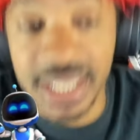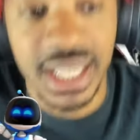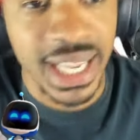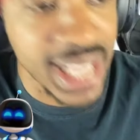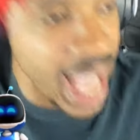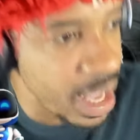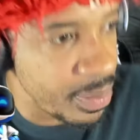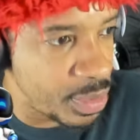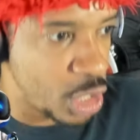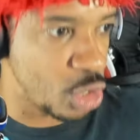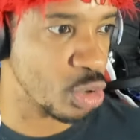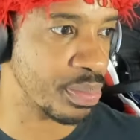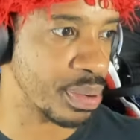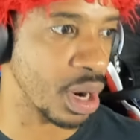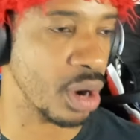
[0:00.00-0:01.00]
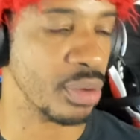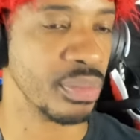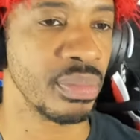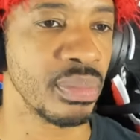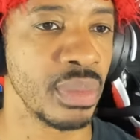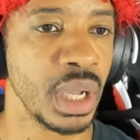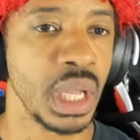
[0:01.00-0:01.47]
the GameCube, bro.
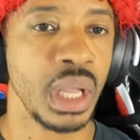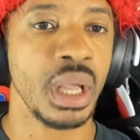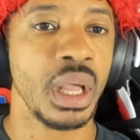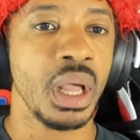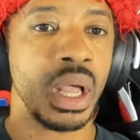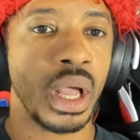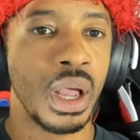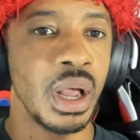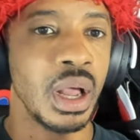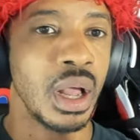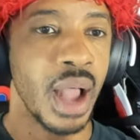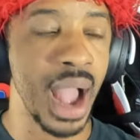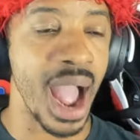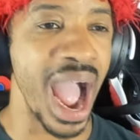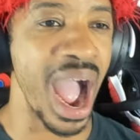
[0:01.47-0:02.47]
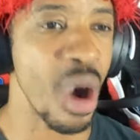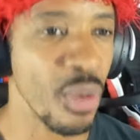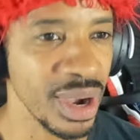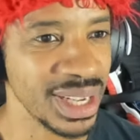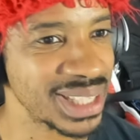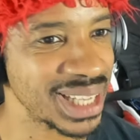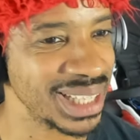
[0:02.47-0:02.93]
I
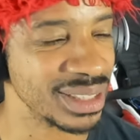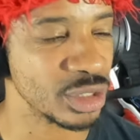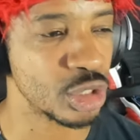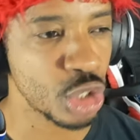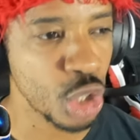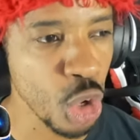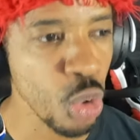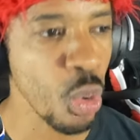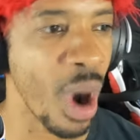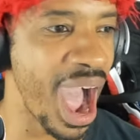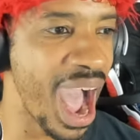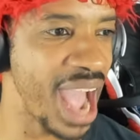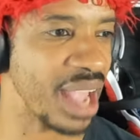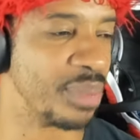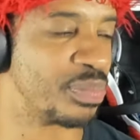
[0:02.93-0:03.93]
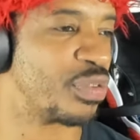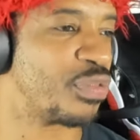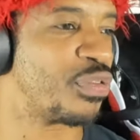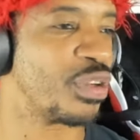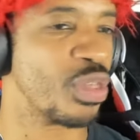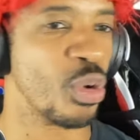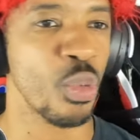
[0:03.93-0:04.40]
wasn't too hyped
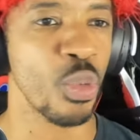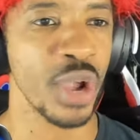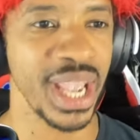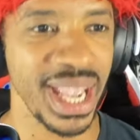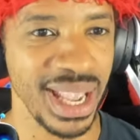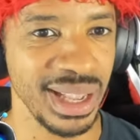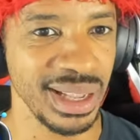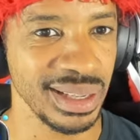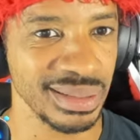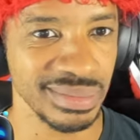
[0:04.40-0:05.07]
for the Wii.